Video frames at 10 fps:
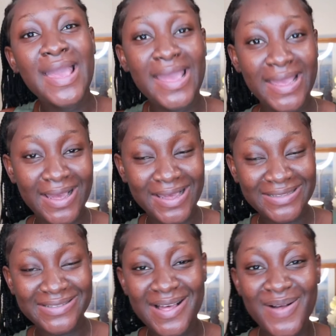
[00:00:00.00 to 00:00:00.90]
Hey guys,
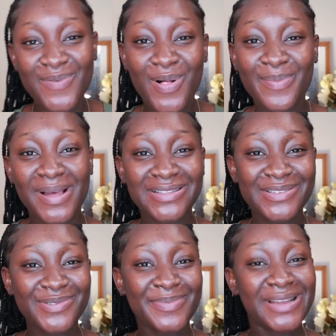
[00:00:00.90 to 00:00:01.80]
welcome back
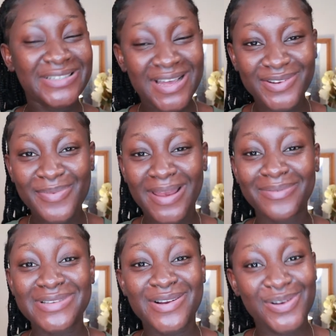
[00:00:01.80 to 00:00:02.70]
to my channel. My name
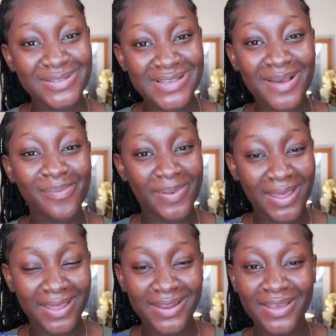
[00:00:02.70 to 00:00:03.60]
is Akosua
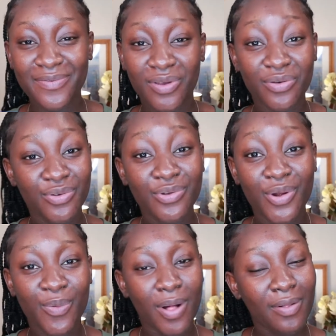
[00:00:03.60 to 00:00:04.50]
Benhene. If you're new,
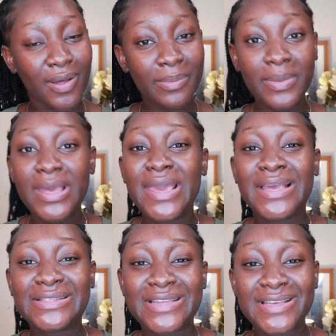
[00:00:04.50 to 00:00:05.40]
you're welcome. In
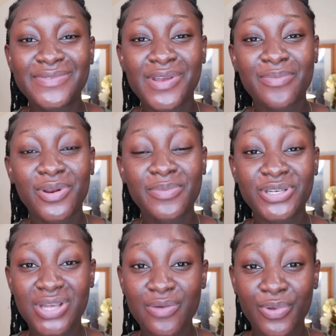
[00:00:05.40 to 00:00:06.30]
today's video, I'm going to be
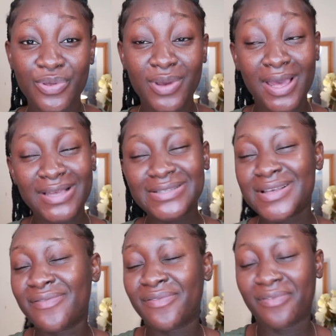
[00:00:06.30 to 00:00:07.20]
sharing with you guys a
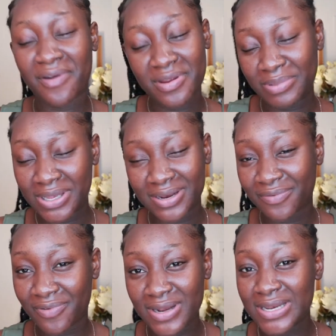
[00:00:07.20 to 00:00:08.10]
very beginner
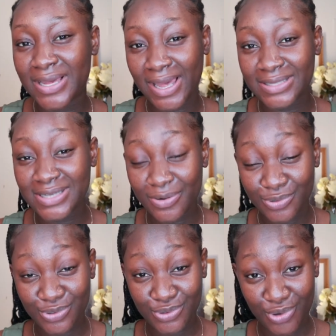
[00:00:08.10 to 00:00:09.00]
friendly eyeshadow
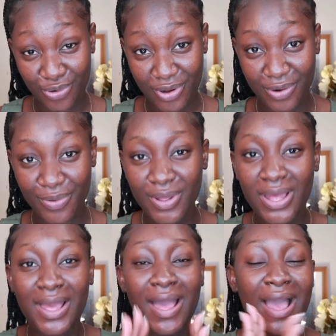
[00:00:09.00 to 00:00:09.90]
tutorial.
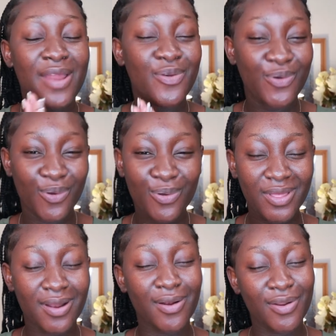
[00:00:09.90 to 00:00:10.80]
I know
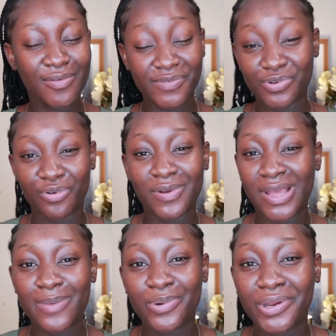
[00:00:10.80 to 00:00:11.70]
that a lot of you don't
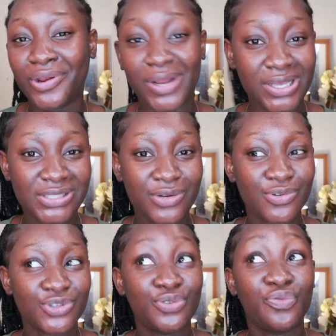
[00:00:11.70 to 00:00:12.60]
like putting on eyeshadow
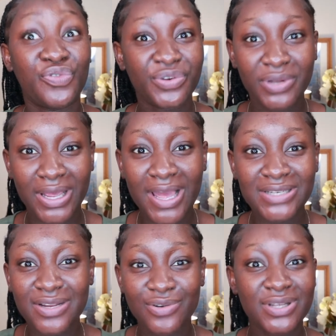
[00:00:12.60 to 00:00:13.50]
because you feel like
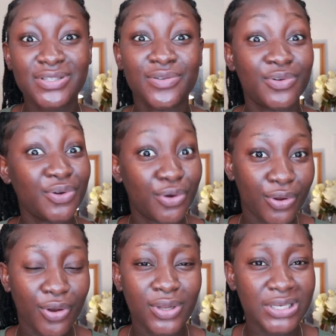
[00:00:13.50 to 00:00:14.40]
eyeshadow doesn't look good
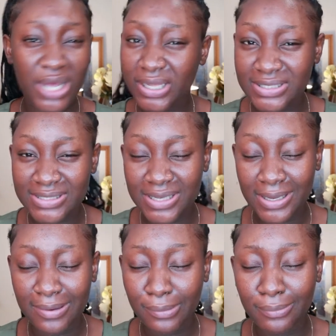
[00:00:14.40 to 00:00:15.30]
on dark skin.